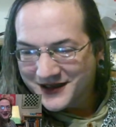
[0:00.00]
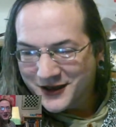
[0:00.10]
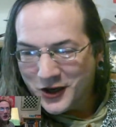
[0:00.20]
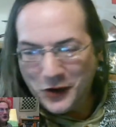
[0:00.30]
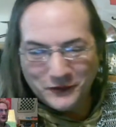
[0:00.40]

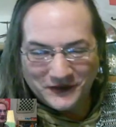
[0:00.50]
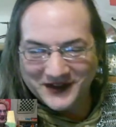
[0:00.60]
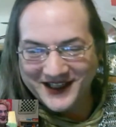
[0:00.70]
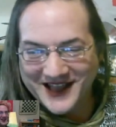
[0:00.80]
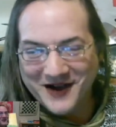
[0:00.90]
Hopefully
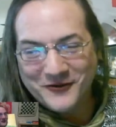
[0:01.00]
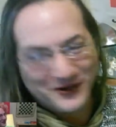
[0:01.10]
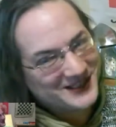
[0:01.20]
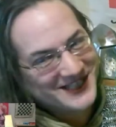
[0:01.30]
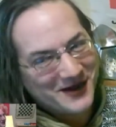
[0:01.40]
that
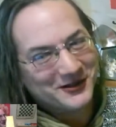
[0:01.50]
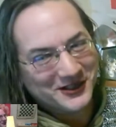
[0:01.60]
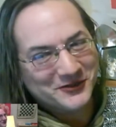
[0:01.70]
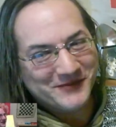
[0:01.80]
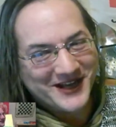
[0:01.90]
works out a little
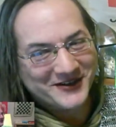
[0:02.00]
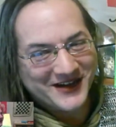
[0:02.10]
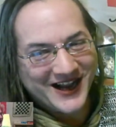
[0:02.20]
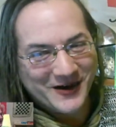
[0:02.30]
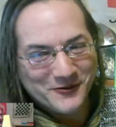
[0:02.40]
better
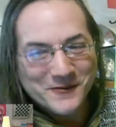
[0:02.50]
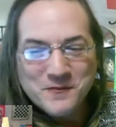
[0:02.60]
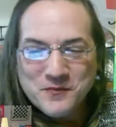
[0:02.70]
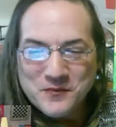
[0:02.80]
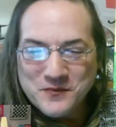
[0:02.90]
now.
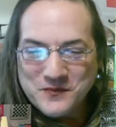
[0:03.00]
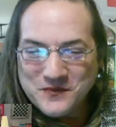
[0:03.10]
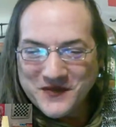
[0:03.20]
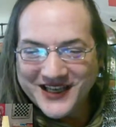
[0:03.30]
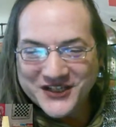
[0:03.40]

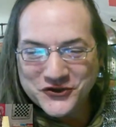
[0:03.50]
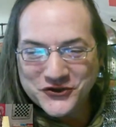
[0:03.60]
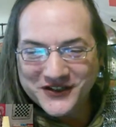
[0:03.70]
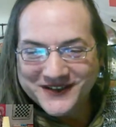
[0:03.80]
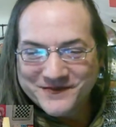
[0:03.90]
It should.